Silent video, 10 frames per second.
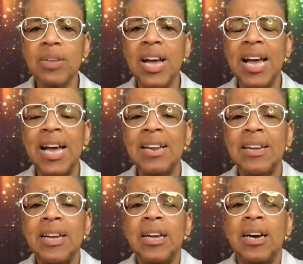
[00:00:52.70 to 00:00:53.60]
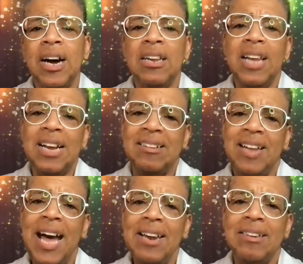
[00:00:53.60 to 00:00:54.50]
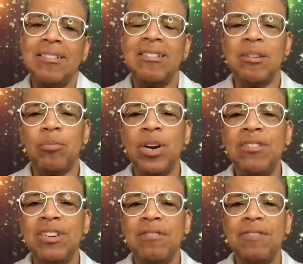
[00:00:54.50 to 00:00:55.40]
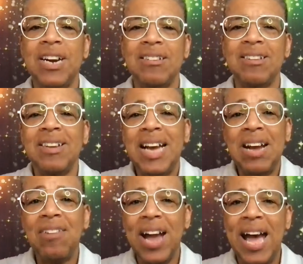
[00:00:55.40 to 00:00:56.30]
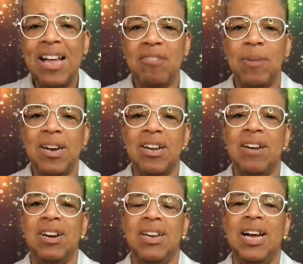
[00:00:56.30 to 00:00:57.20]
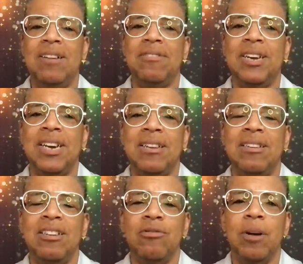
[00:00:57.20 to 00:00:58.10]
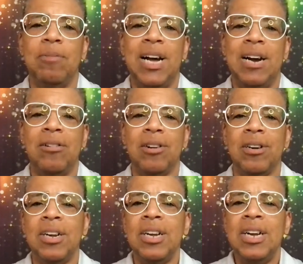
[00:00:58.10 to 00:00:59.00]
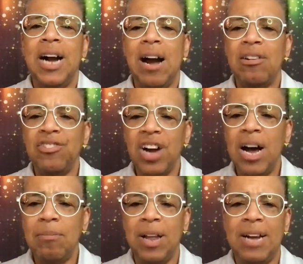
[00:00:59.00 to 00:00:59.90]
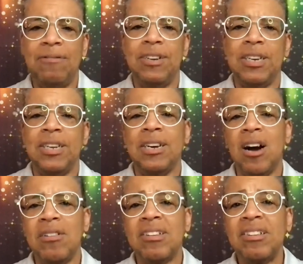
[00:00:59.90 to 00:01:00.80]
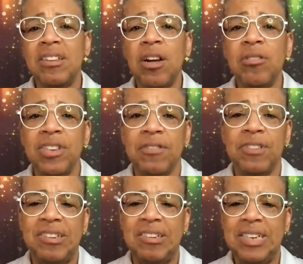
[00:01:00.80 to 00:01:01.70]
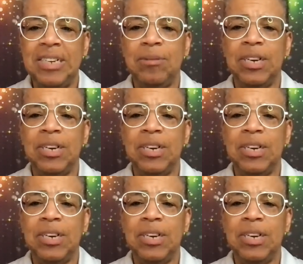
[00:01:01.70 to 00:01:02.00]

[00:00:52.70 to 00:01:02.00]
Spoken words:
And unlike sadness, depression affects every aspect of our life. It can disrupt our job life. It causes low self-esteem.